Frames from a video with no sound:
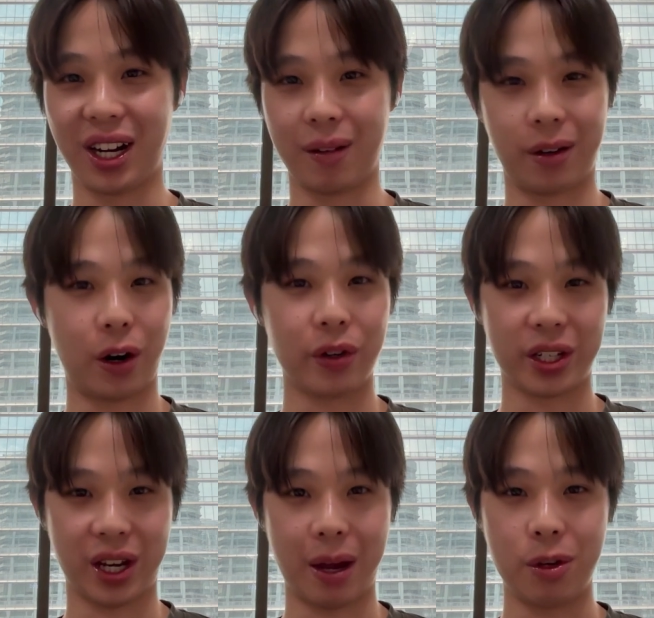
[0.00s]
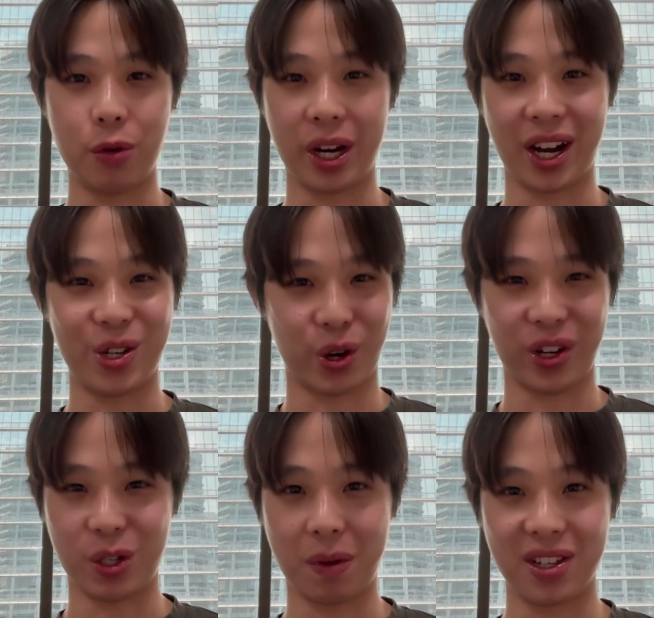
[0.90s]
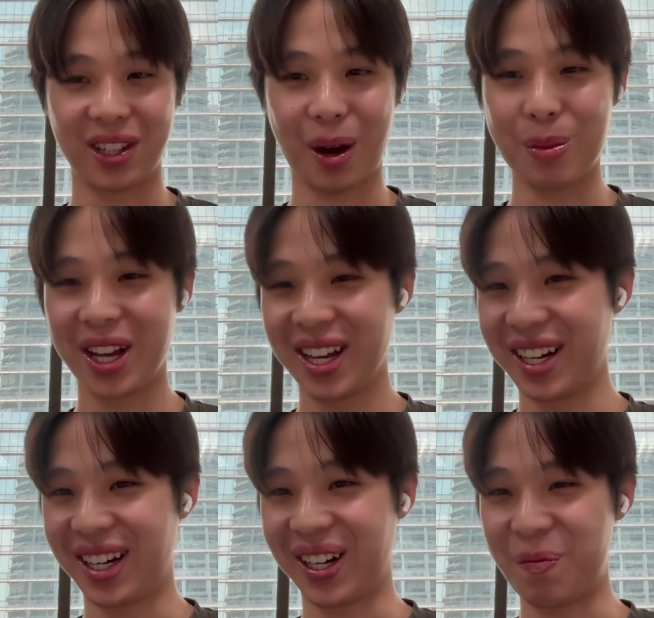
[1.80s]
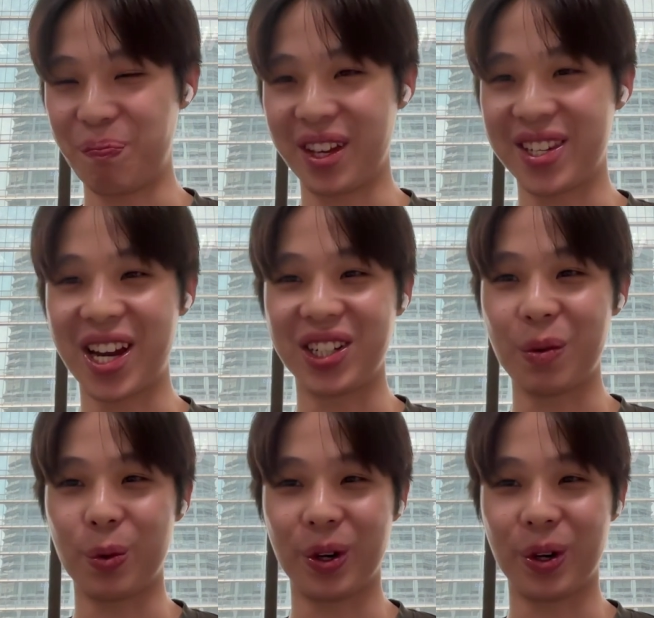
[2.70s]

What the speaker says: around the time you and I joined the space lab. Essentially, we were